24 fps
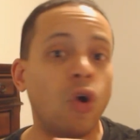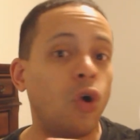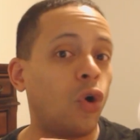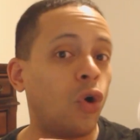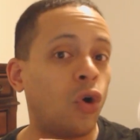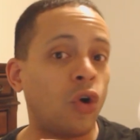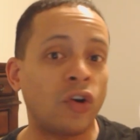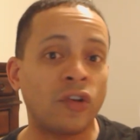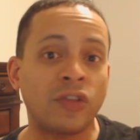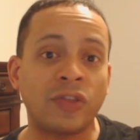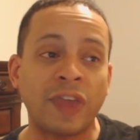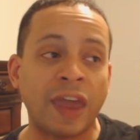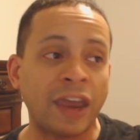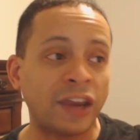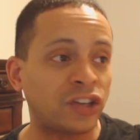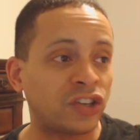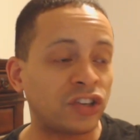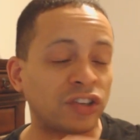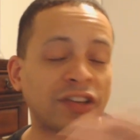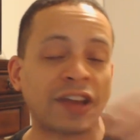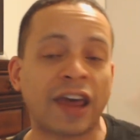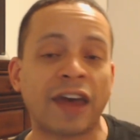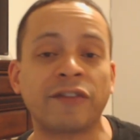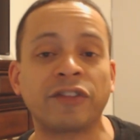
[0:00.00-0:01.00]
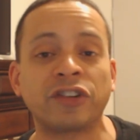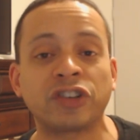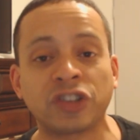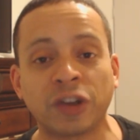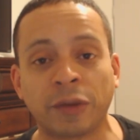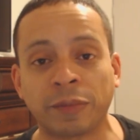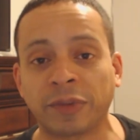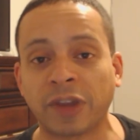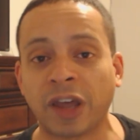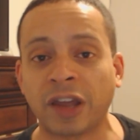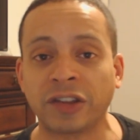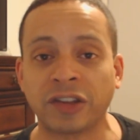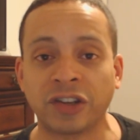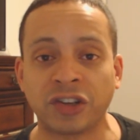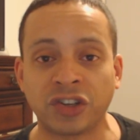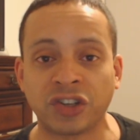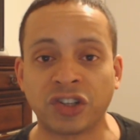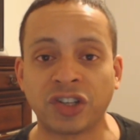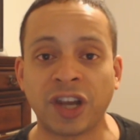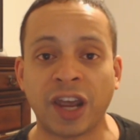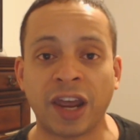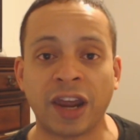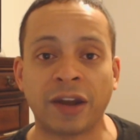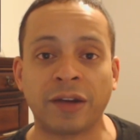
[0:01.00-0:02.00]
or they just haven't jumped on this
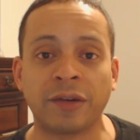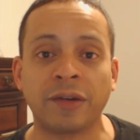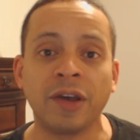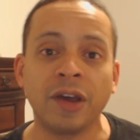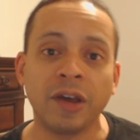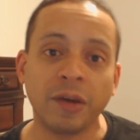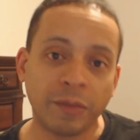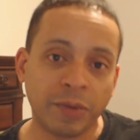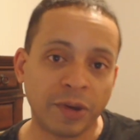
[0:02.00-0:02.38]
gen